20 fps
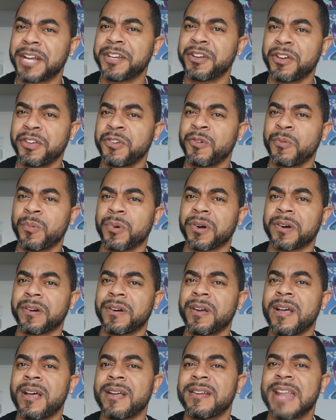I know you
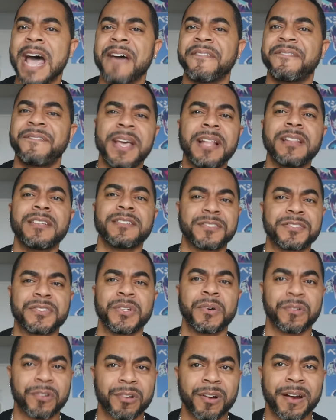were not feeling
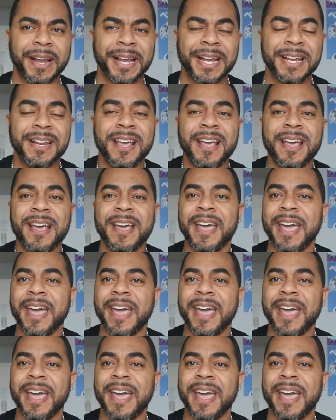so great.